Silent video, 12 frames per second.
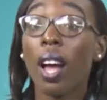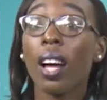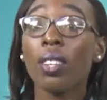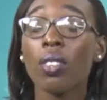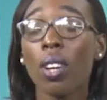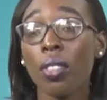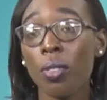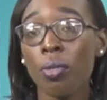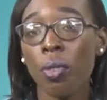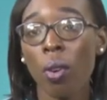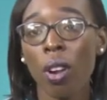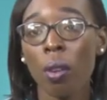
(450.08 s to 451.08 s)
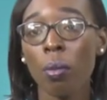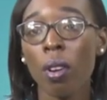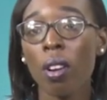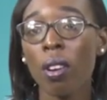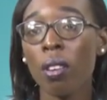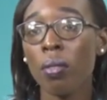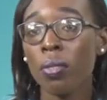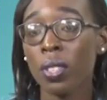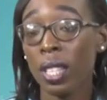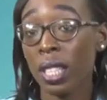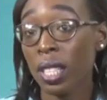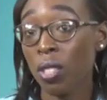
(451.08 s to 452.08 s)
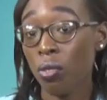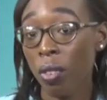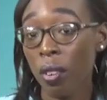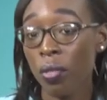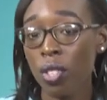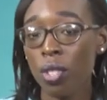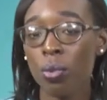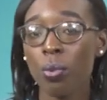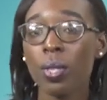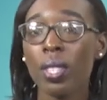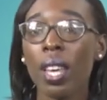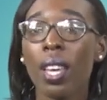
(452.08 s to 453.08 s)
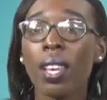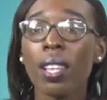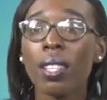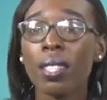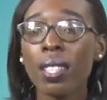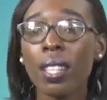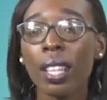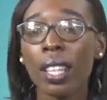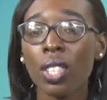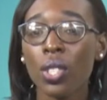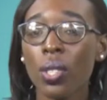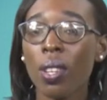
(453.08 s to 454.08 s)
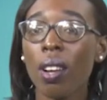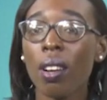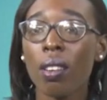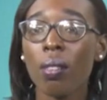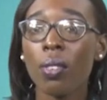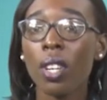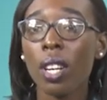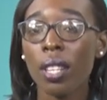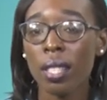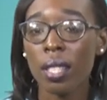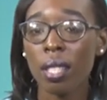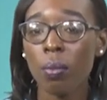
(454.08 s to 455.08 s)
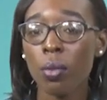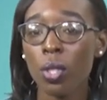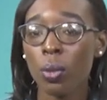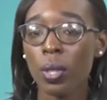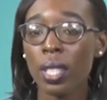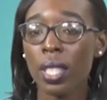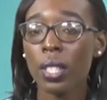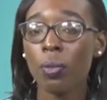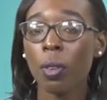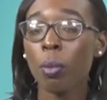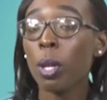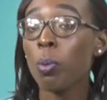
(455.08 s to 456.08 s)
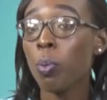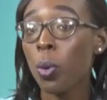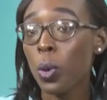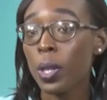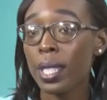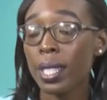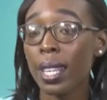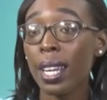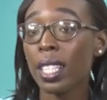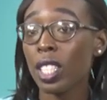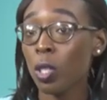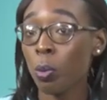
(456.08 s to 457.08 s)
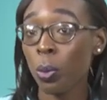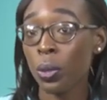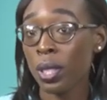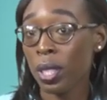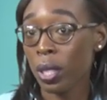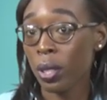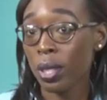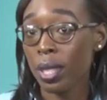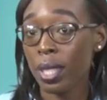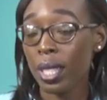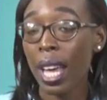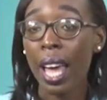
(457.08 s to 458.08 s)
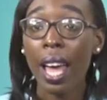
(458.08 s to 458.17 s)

Another form of collecting revenues is the collection of custom duties from imported and exported goods.